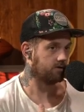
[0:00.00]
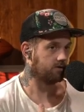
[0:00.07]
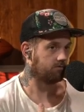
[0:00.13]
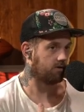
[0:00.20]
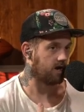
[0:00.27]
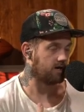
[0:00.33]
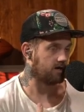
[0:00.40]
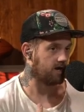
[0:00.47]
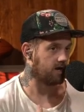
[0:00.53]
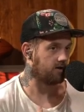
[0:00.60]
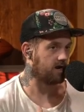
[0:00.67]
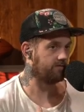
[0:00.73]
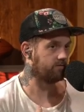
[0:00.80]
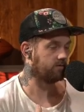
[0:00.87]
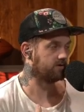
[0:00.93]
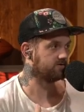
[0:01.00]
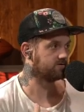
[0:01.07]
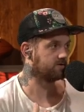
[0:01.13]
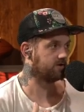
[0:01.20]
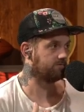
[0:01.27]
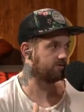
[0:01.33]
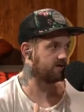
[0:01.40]
right now. Everyone is
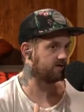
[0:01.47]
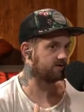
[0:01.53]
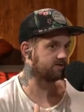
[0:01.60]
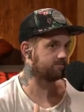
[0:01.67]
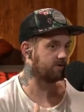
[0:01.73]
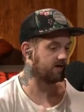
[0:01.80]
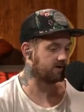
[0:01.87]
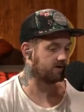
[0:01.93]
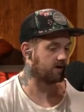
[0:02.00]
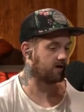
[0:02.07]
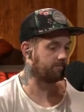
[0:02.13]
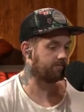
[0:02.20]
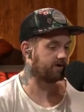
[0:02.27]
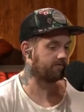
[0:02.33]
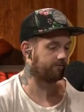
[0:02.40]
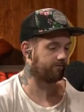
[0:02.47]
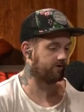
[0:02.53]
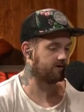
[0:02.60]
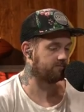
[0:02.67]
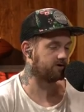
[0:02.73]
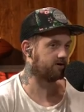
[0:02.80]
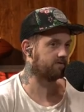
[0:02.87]
going to be spending up on
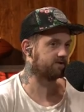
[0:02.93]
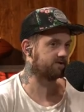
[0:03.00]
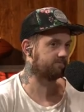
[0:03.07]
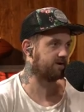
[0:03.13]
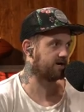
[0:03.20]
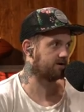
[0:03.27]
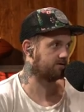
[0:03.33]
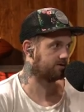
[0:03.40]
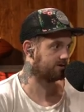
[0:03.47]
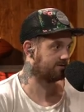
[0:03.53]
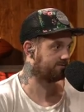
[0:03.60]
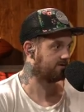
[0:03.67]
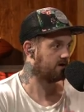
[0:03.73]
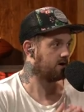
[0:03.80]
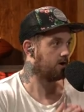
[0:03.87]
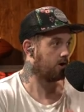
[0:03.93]
Freeman on the speculative,